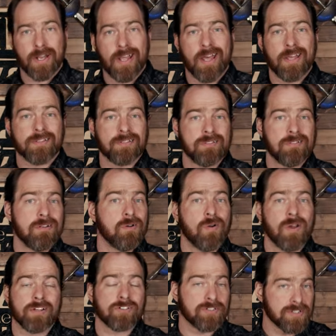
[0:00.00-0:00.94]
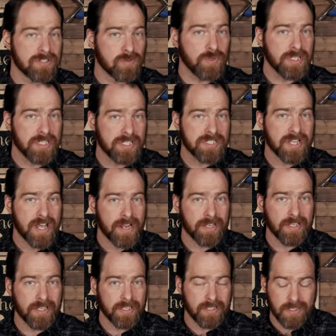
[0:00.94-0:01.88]
has no extra sweetness
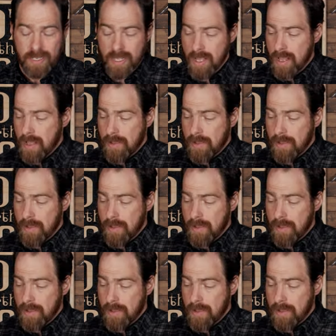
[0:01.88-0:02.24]
adding in it,